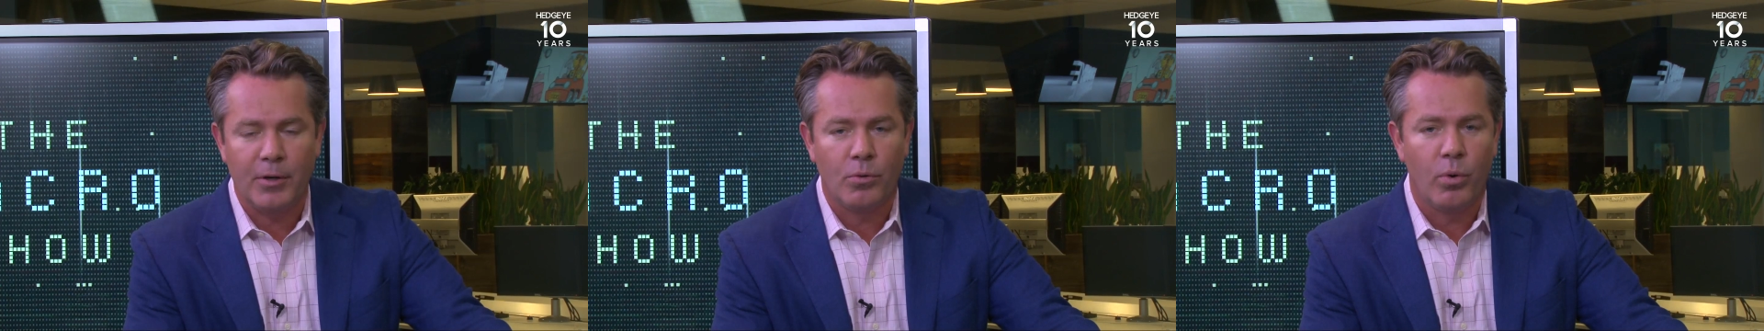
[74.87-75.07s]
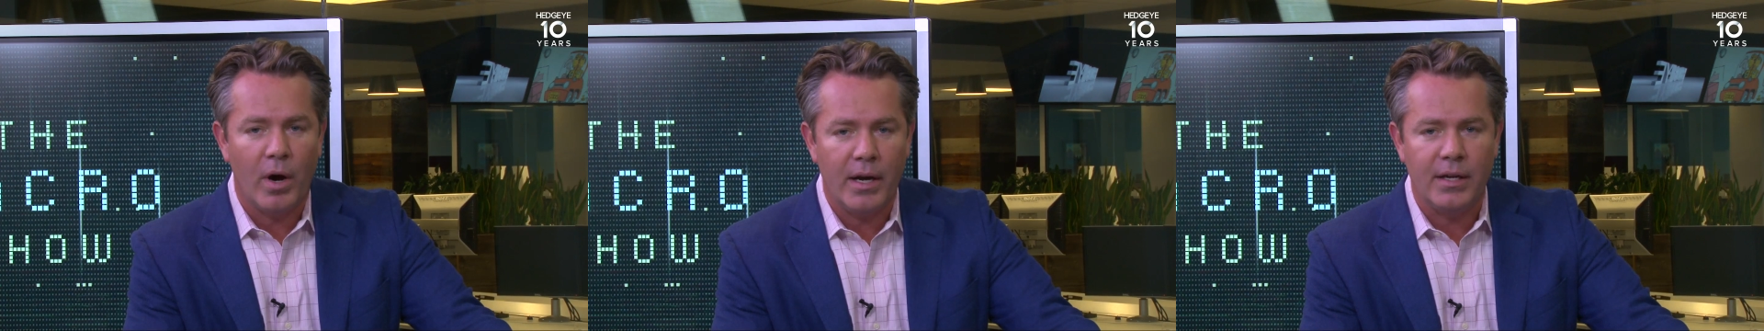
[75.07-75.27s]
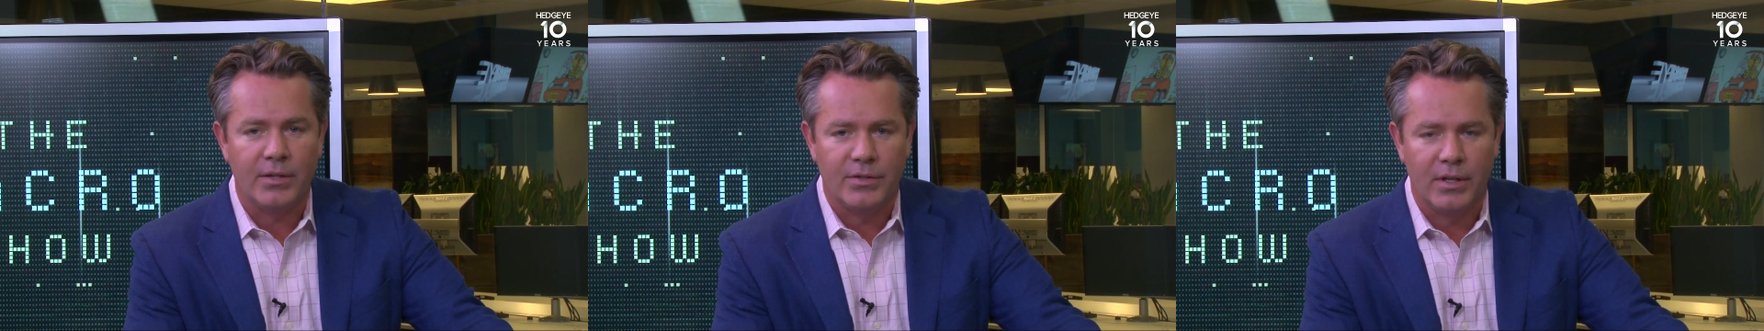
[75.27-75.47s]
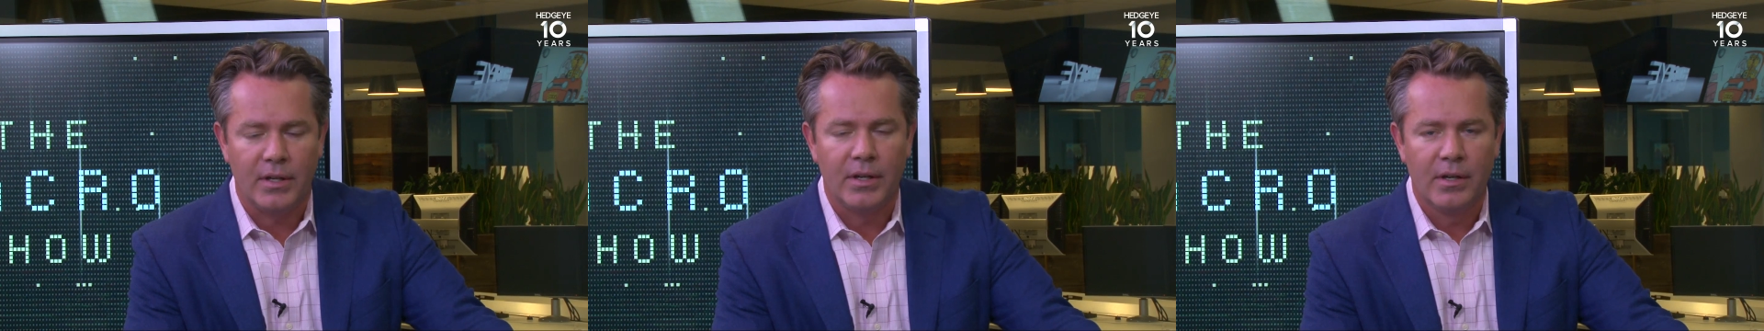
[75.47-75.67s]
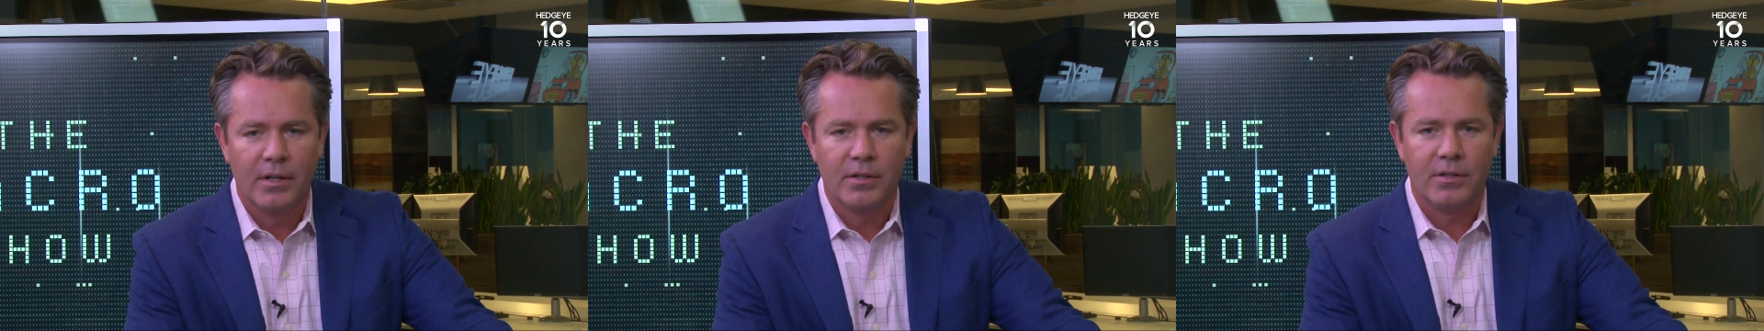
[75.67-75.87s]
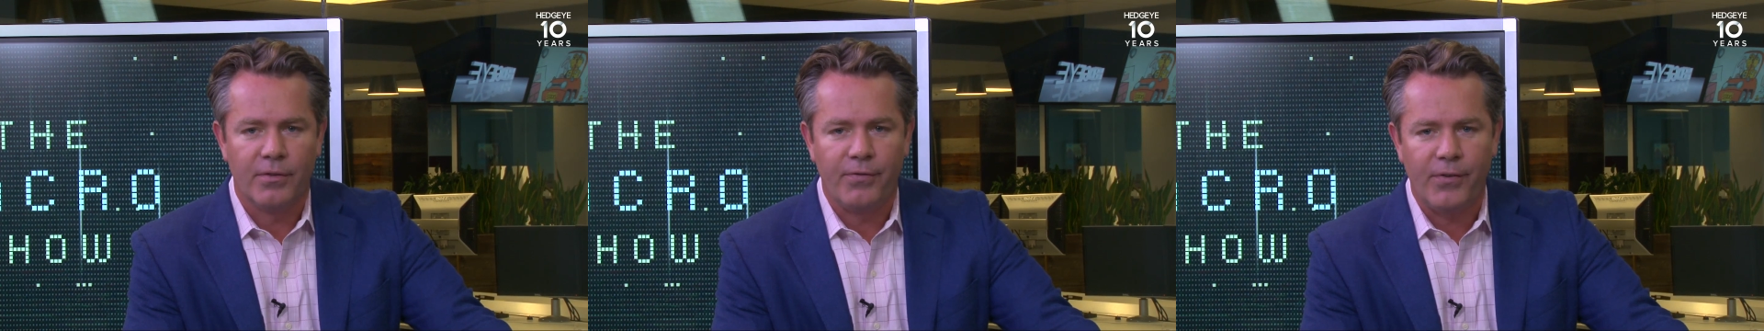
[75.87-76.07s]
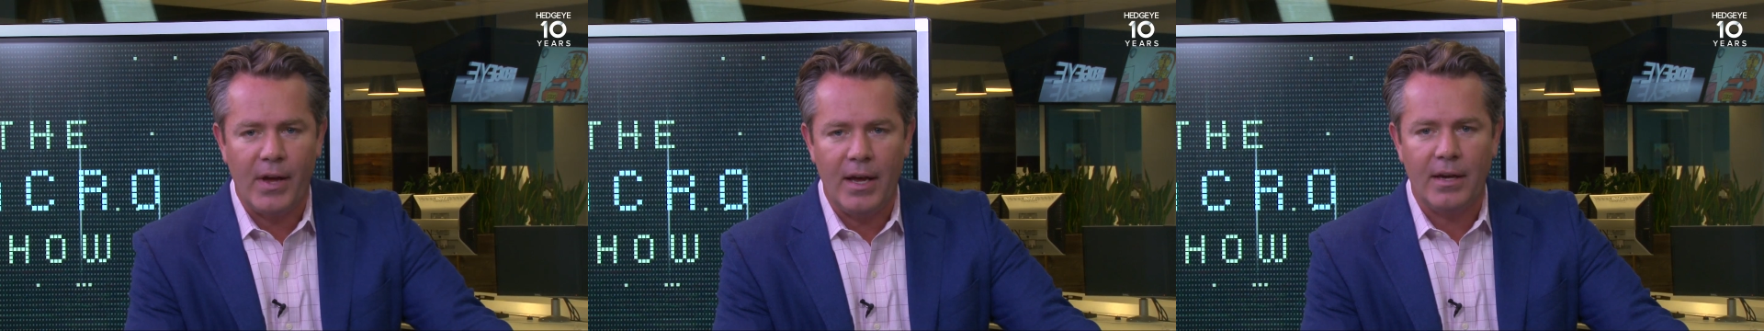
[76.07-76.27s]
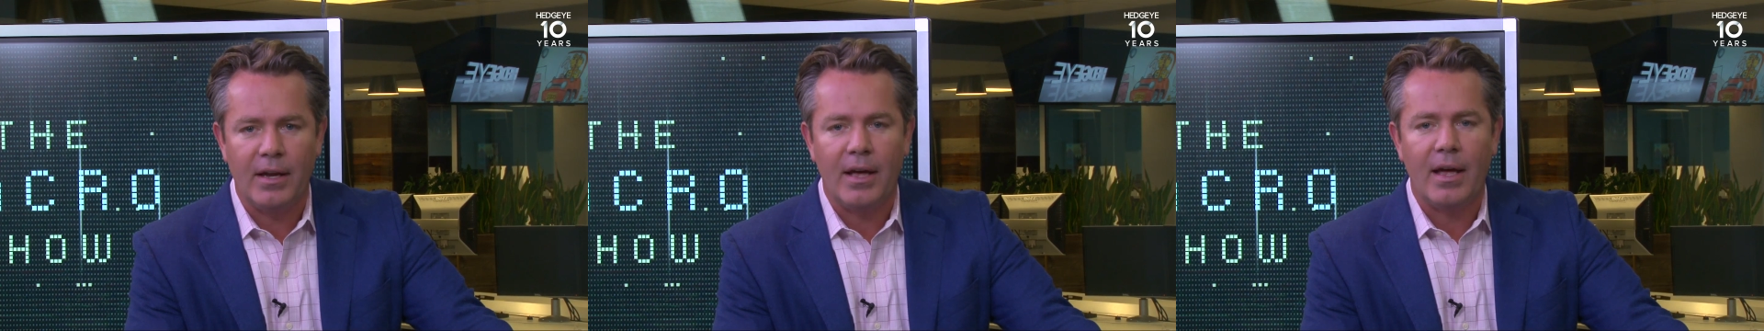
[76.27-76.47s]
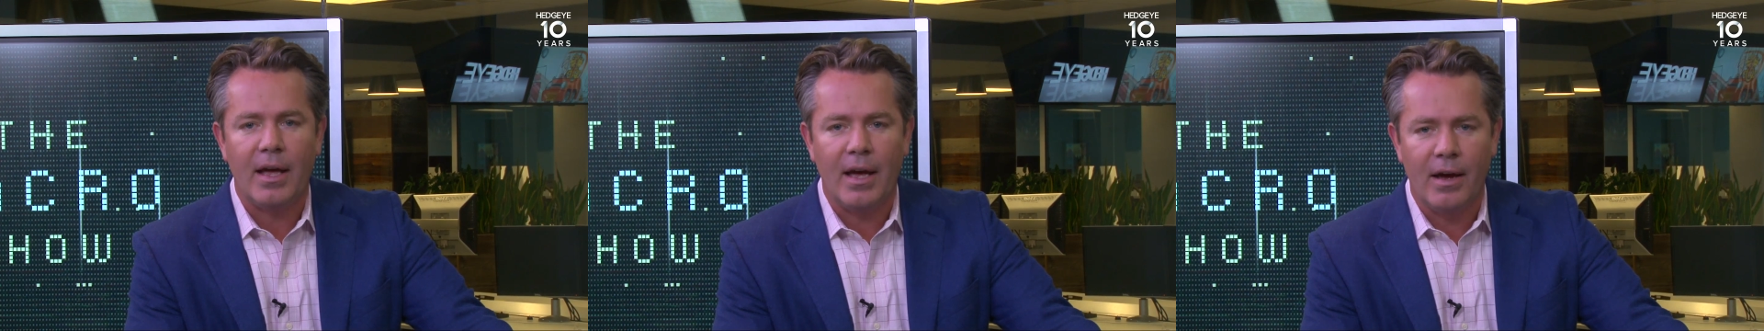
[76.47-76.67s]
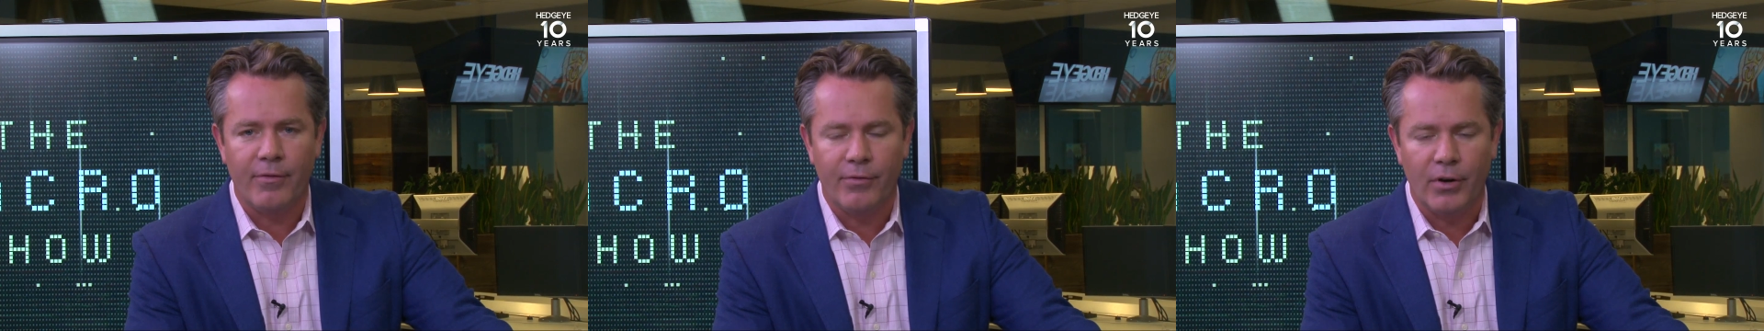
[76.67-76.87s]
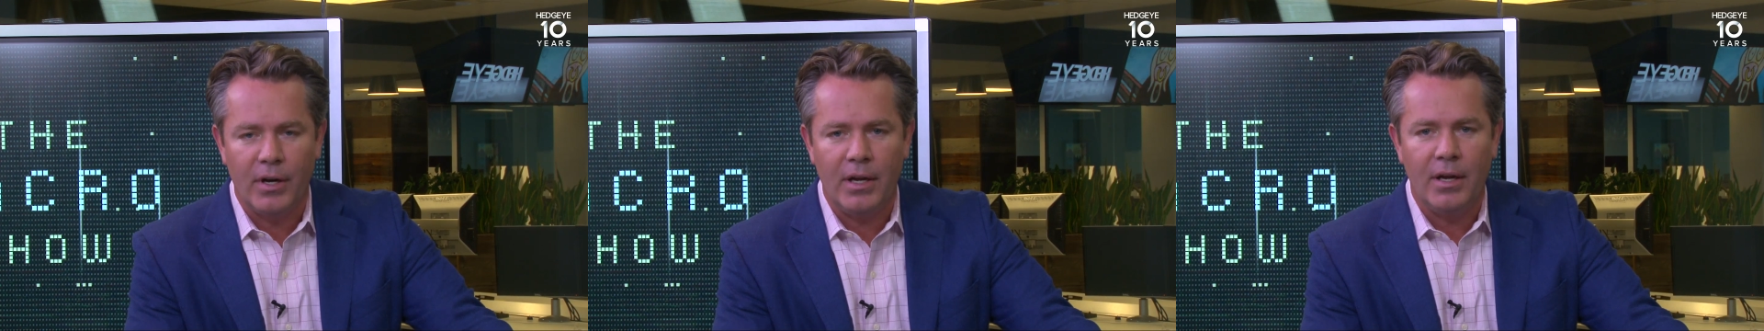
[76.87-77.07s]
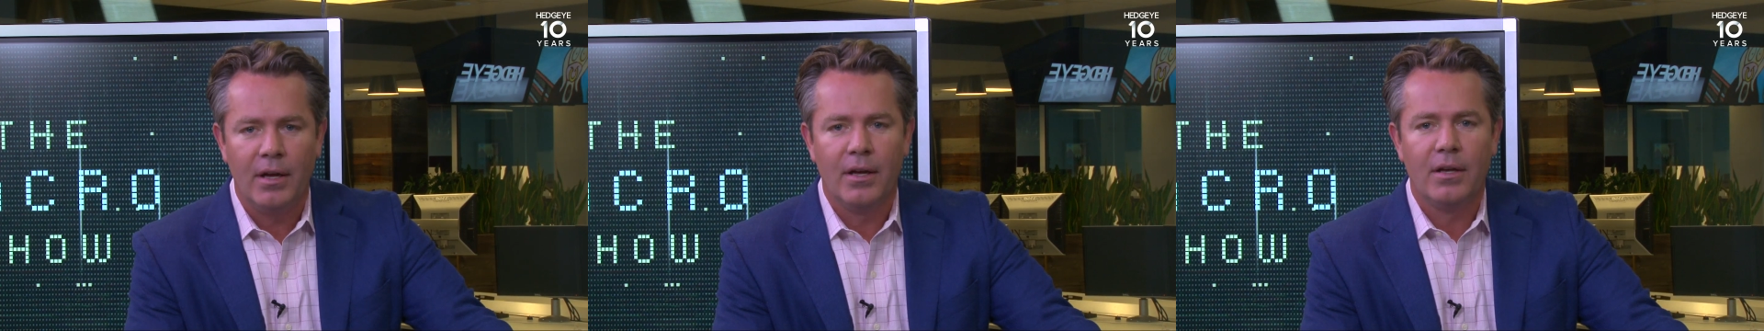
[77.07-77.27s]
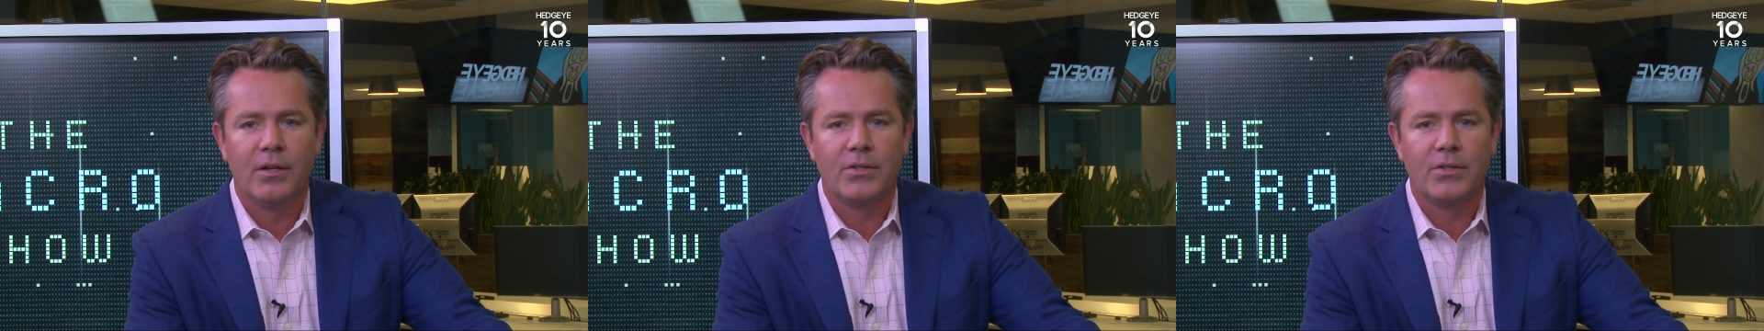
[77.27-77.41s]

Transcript: been quite easy to fade every